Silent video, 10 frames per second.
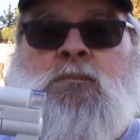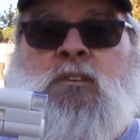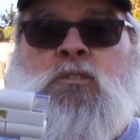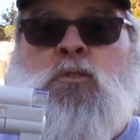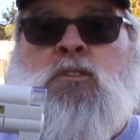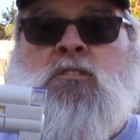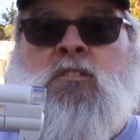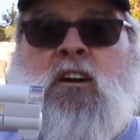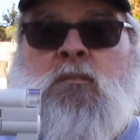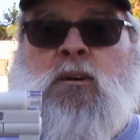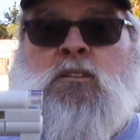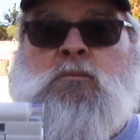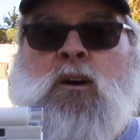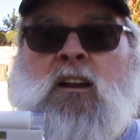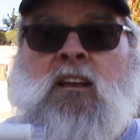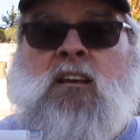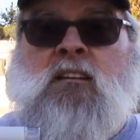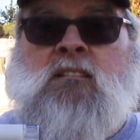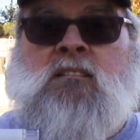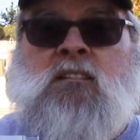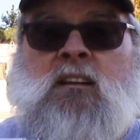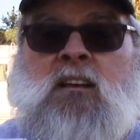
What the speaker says: This wasn't very much money, and